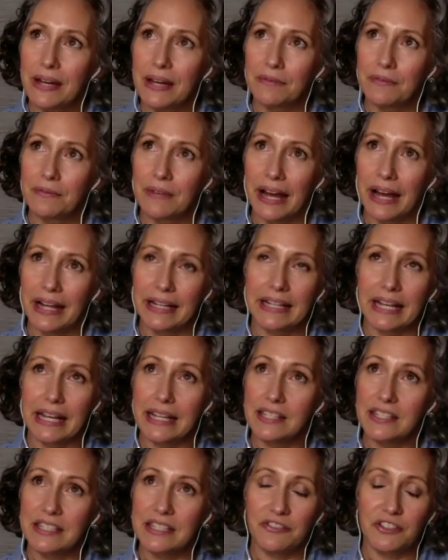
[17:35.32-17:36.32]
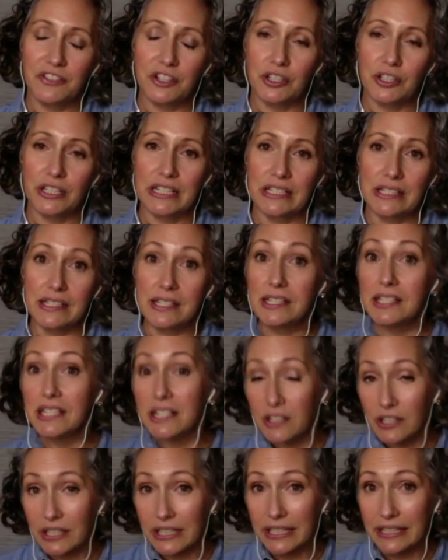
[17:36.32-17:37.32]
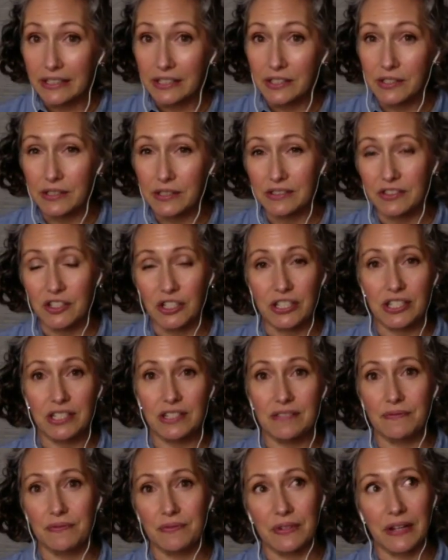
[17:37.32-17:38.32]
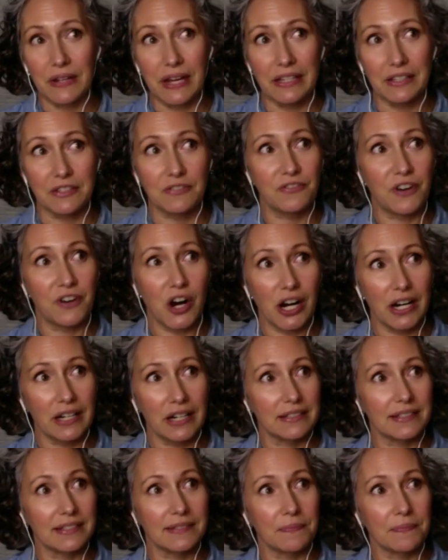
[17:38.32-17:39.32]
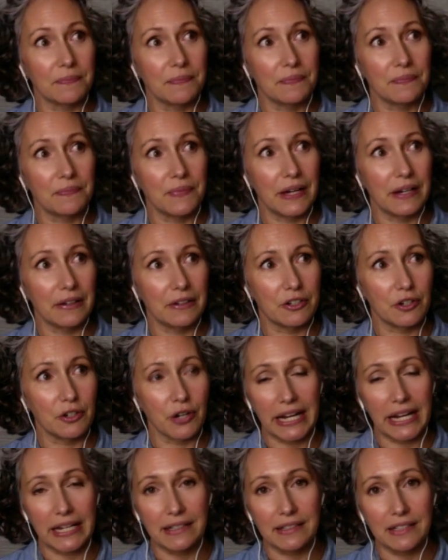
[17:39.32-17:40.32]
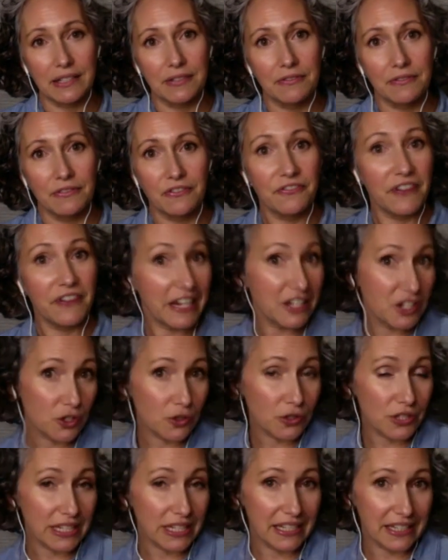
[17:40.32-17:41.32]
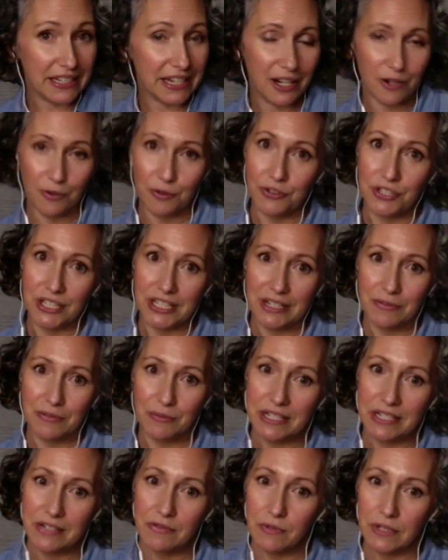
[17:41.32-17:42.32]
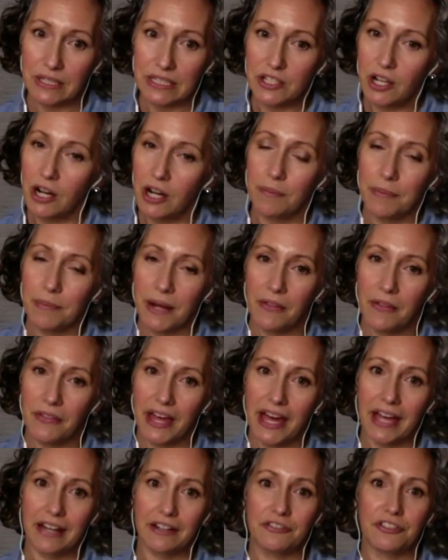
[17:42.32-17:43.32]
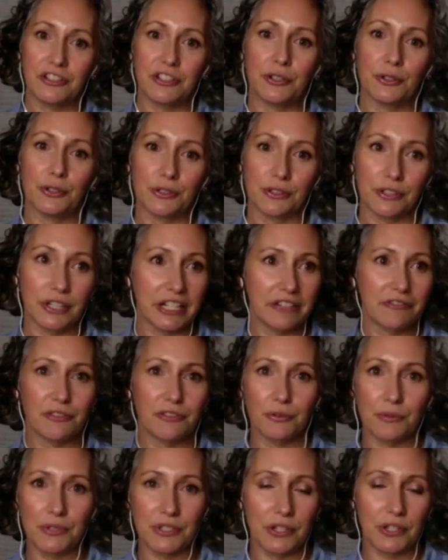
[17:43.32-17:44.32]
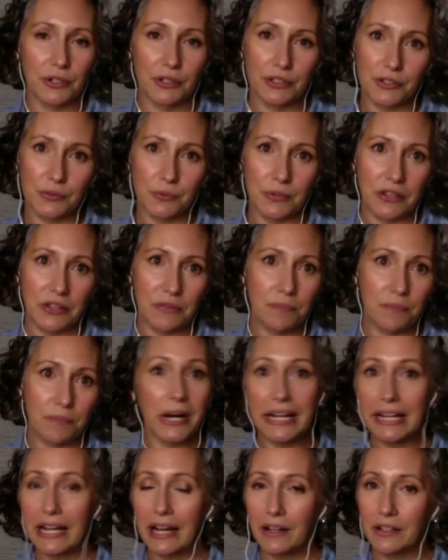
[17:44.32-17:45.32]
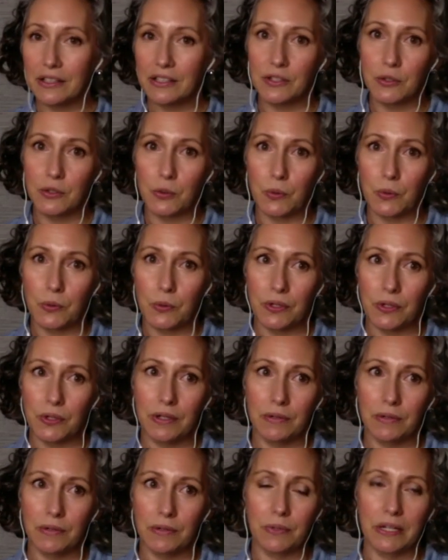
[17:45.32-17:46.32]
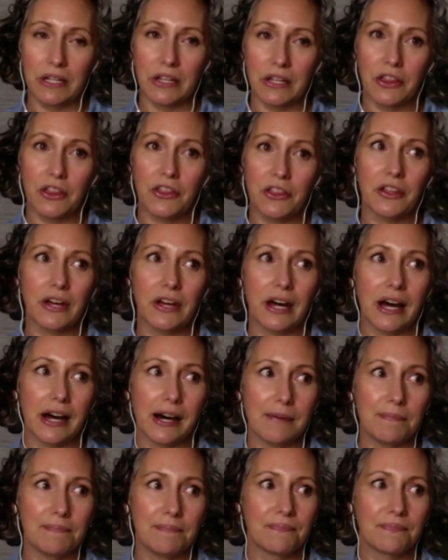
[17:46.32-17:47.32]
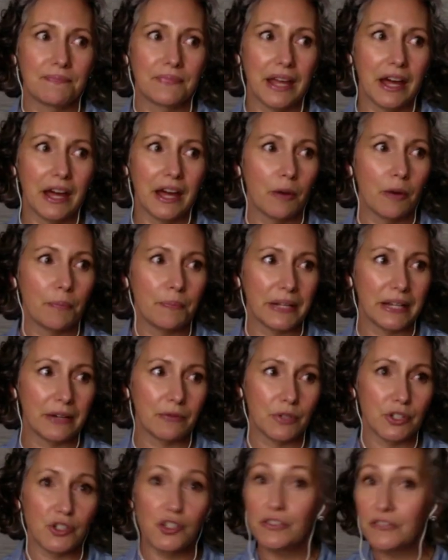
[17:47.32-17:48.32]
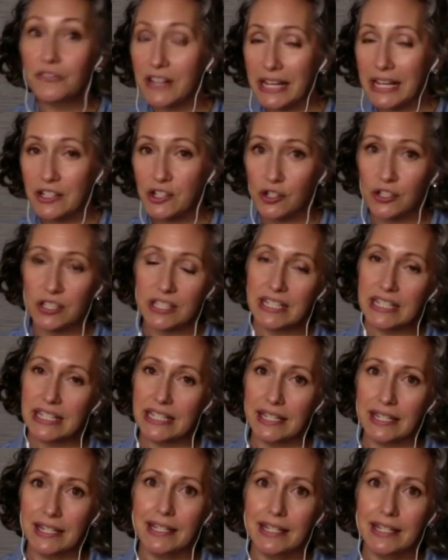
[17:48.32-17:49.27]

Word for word: I guess if you're considering just as far as a great facial skincare routine, we didn't really talk about that. If you're looking for results with breakouts or with um, helping rejuvenate your skin,